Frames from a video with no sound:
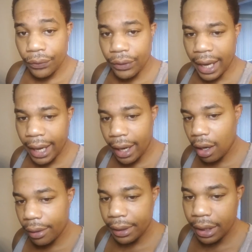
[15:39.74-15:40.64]
the
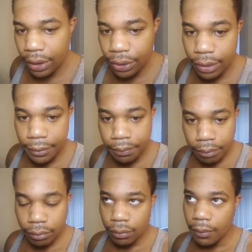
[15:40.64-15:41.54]
hair is,
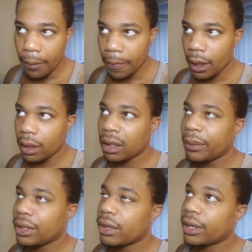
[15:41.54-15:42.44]
let
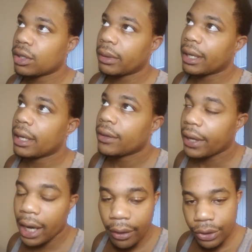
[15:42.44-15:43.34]
me try to explain.
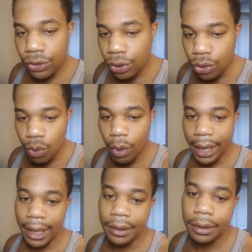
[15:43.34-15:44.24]
The hair is too
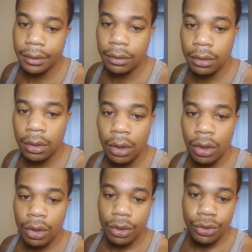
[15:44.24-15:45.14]
wet
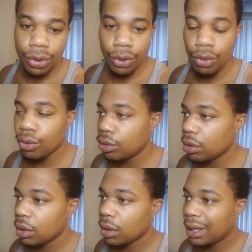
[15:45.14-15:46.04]
to
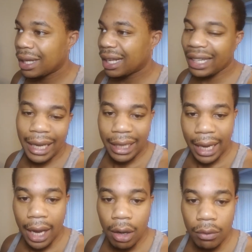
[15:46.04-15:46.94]
lay
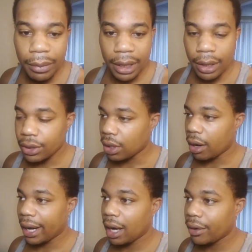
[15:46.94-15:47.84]
down because
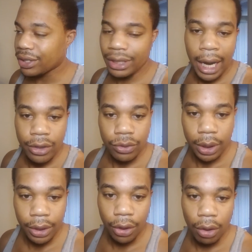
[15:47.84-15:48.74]
our hair is
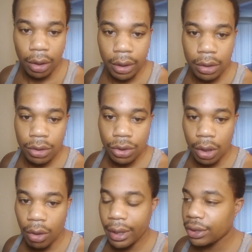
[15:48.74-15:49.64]
naturally curly.
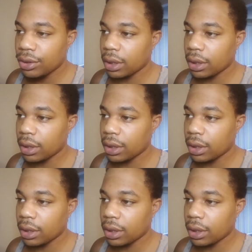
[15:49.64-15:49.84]
So we're